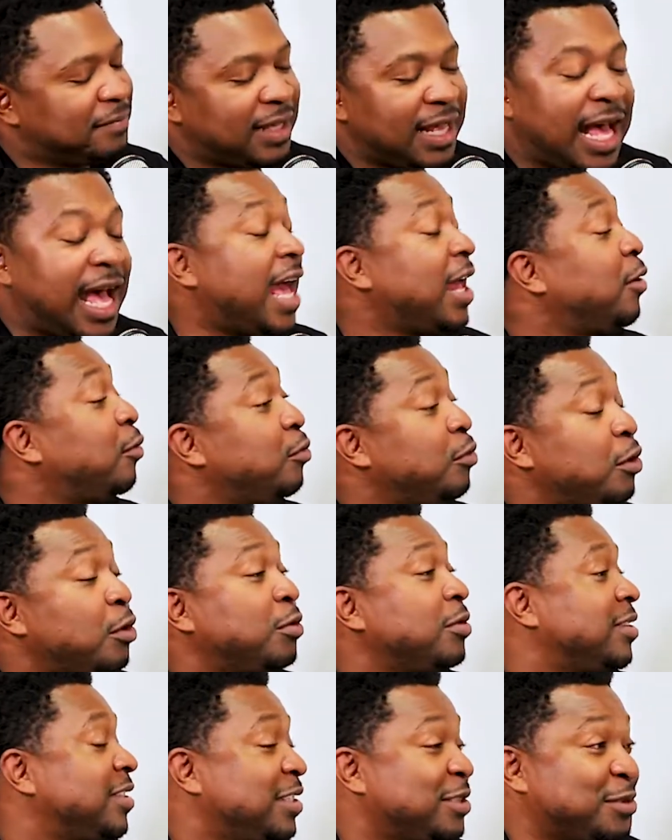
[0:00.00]
I don't know the
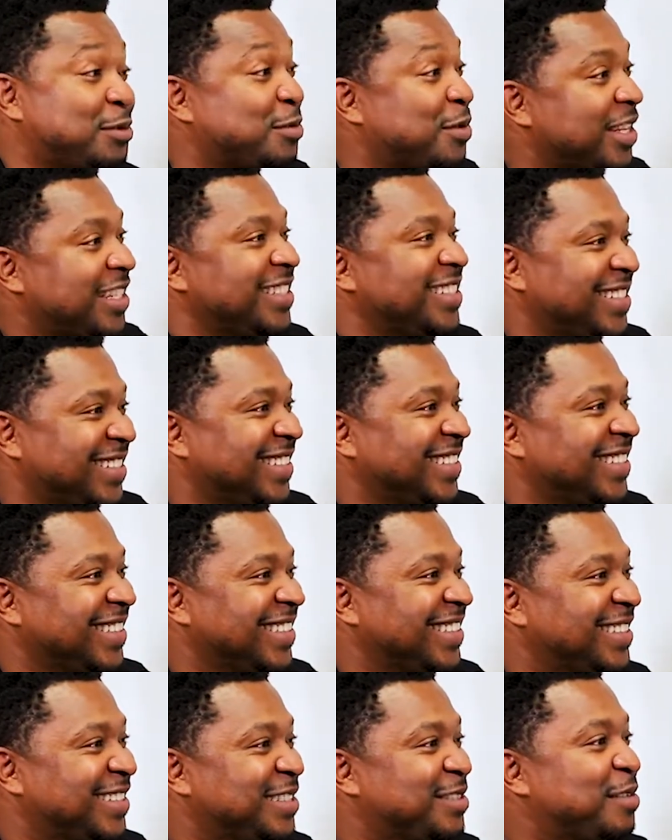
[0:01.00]
situation.
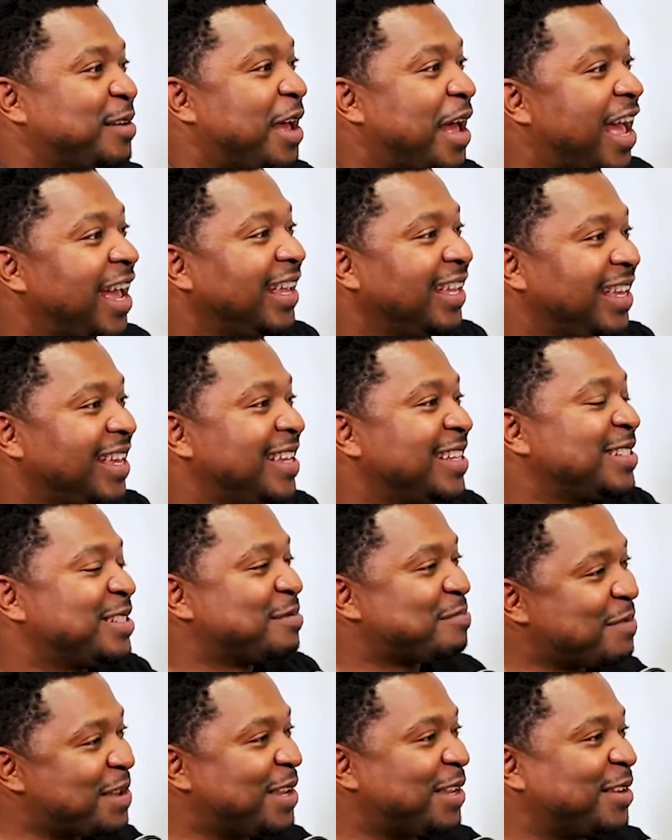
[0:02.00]
So I can't
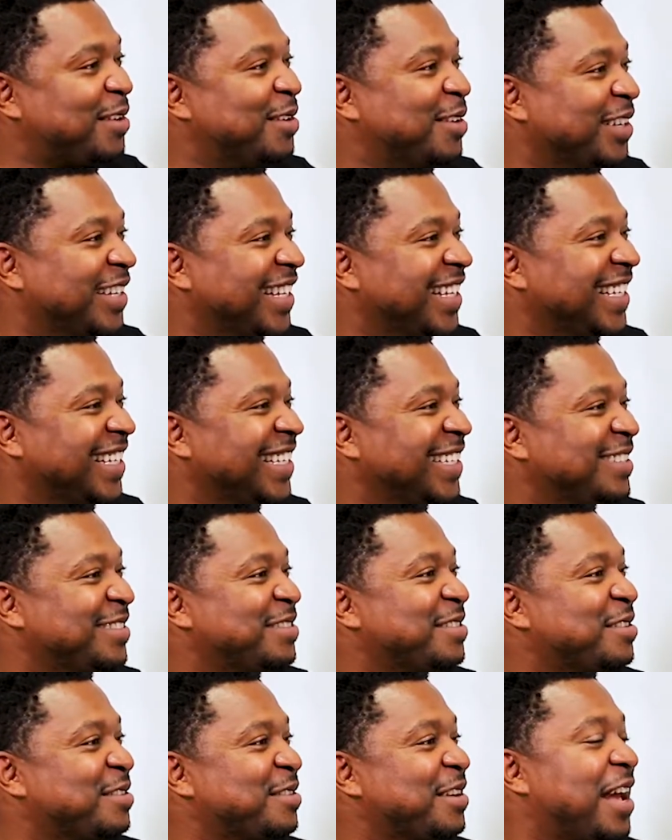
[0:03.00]
speak on it. You
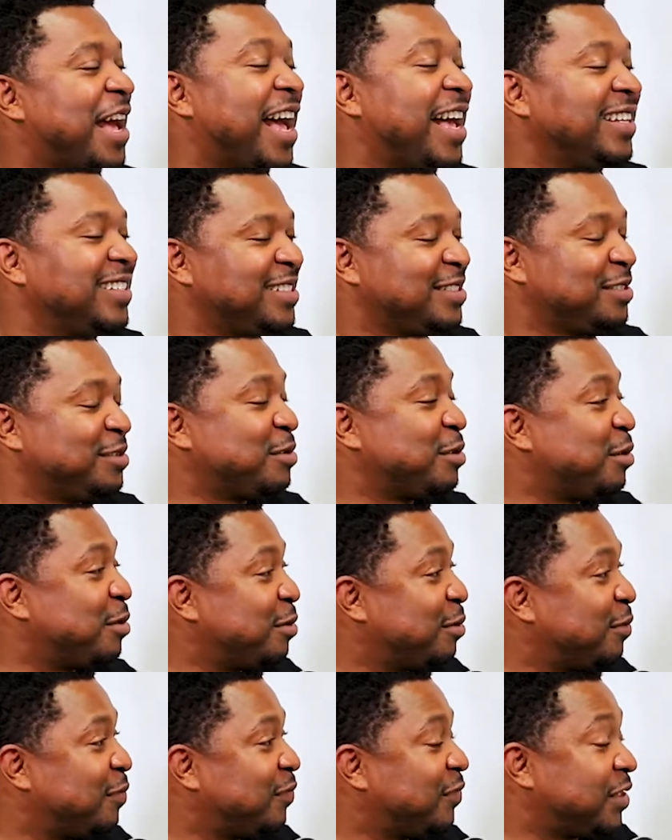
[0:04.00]
know, I just
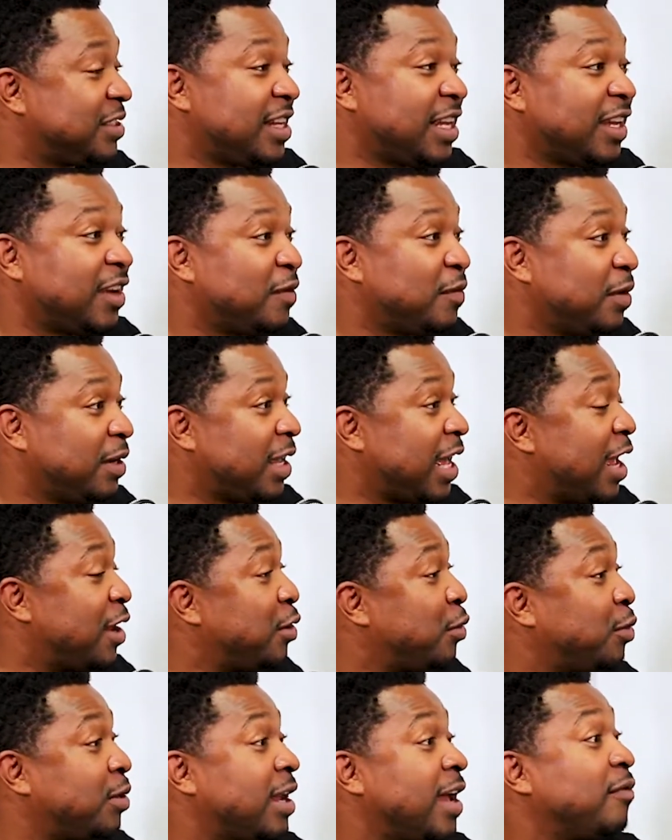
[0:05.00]
know, just like everybody, I know
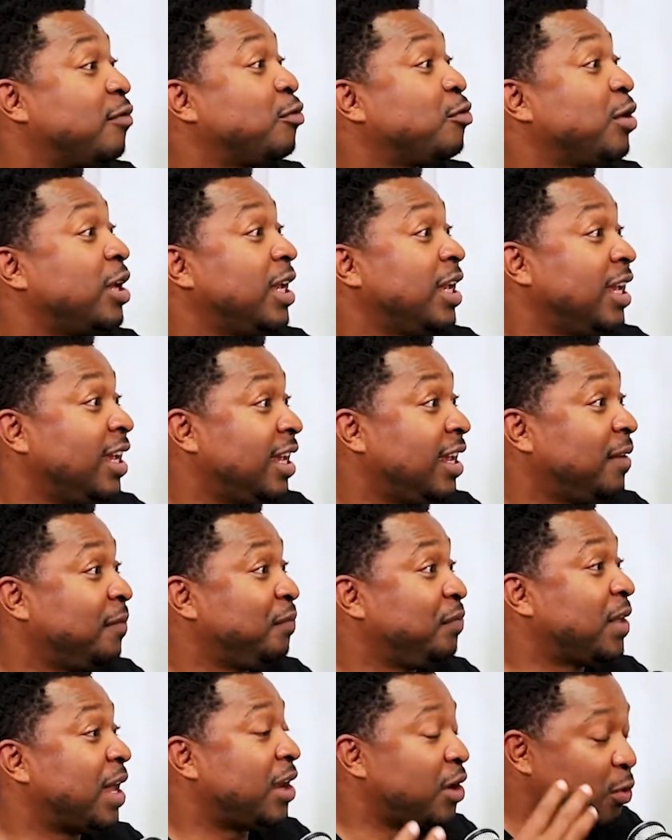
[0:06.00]
what I've read.
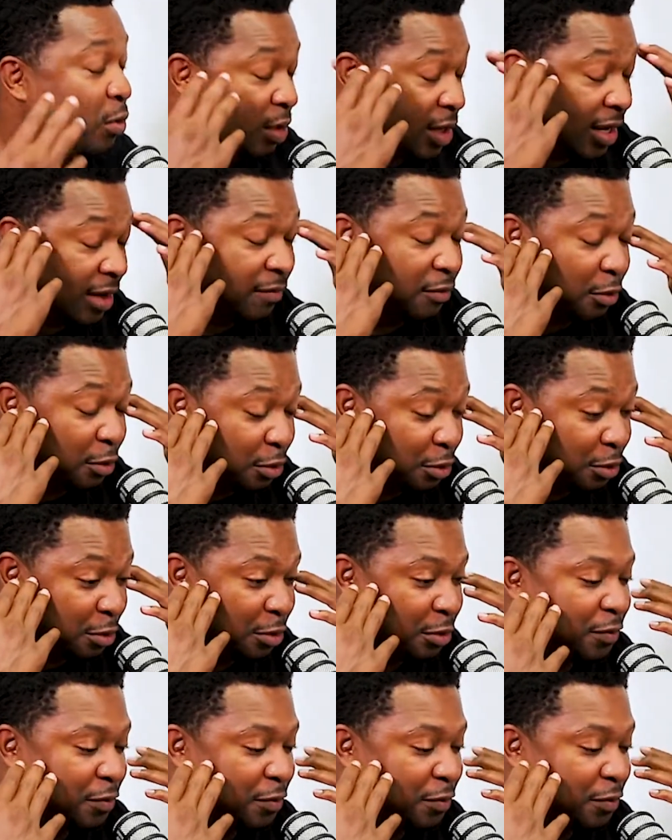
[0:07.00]
I know what I've heard.